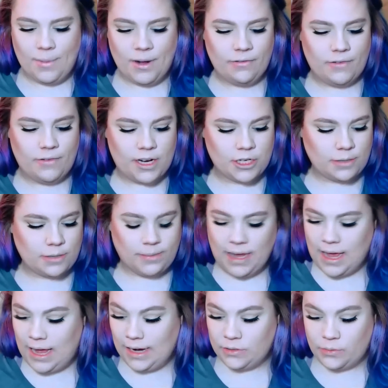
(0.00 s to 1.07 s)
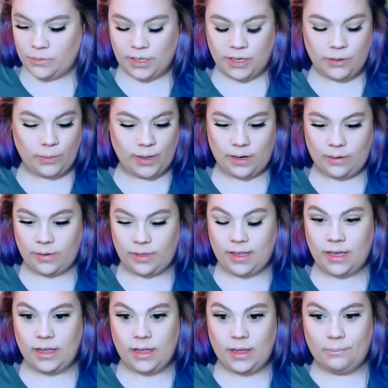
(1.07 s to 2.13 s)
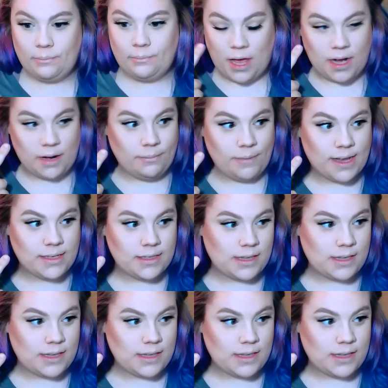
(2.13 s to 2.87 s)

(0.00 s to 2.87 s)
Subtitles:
I'm going to finish up the eyes really quick with the bottom